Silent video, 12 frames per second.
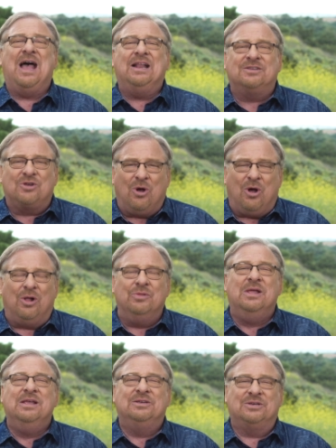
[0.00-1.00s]
That's
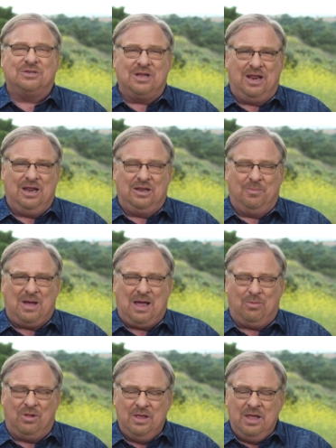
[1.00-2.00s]
called studying the
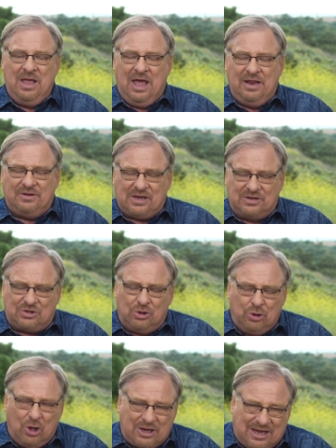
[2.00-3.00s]
Bible. And he says,
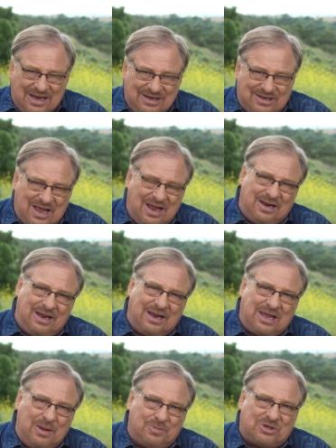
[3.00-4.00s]
look intently
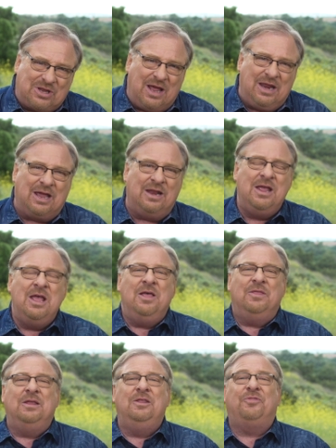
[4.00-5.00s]
and keep studying it.
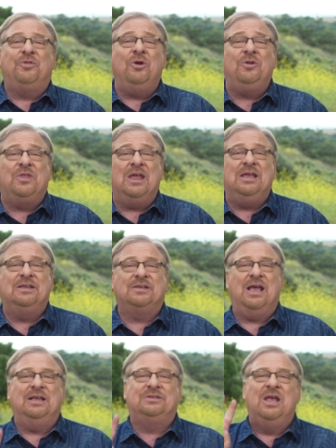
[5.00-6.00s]
Then the third thing he
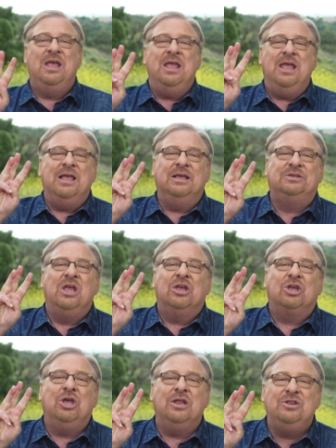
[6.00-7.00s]
says is
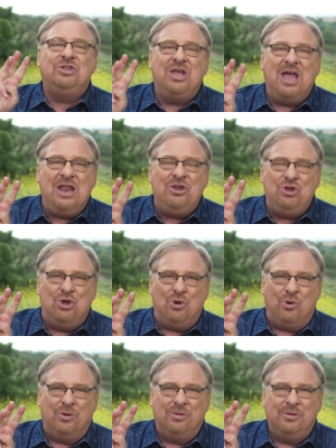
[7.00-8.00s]

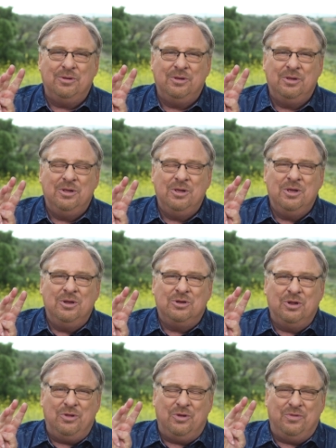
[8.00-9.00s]
continue
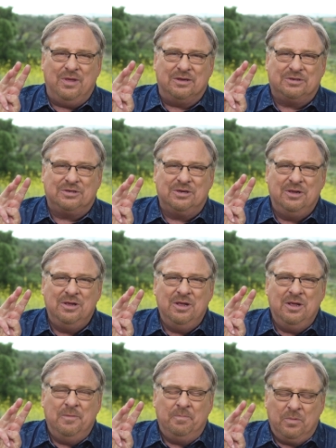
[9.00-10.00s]
to do this.
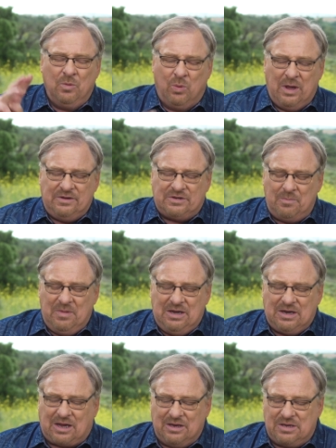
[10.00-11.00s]
What does it
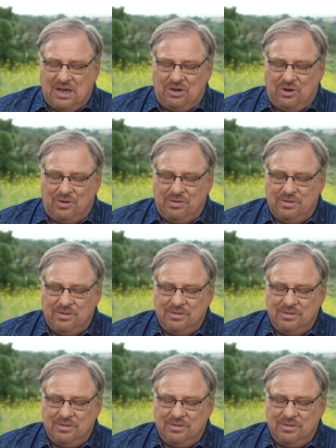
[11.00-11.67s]
mean to continue?